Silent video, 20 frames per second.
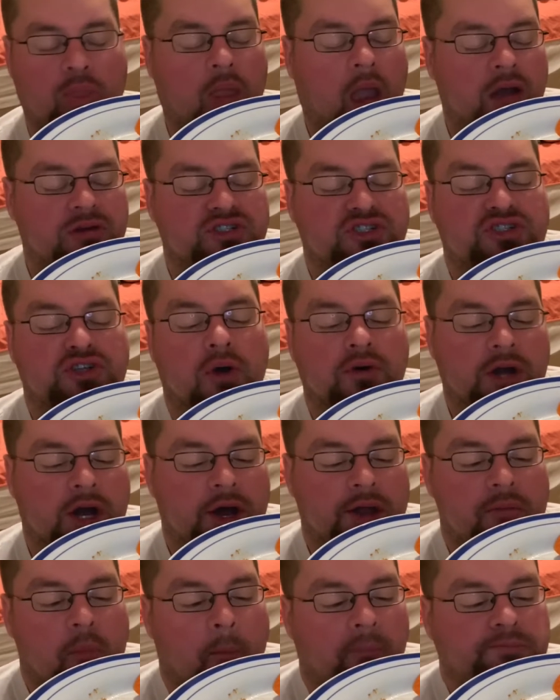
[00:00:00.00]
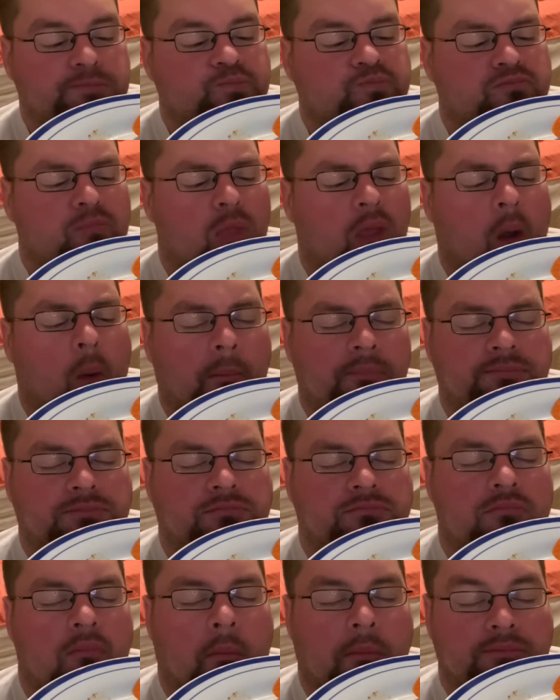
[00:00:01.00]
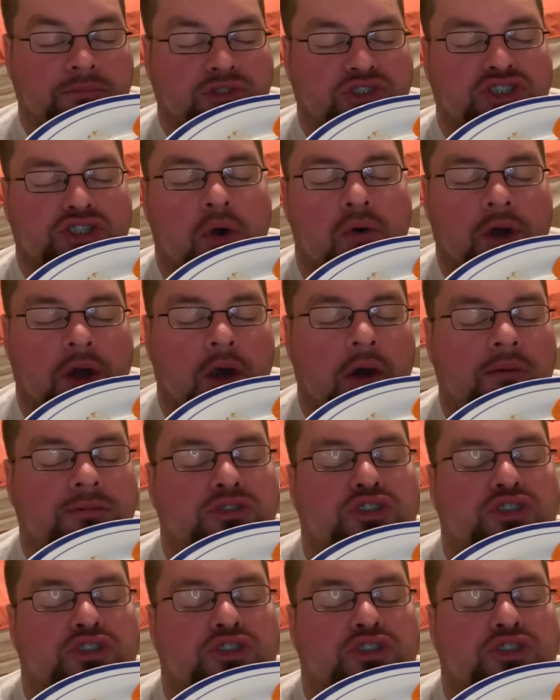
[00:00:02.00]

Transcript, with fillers: So good. So good.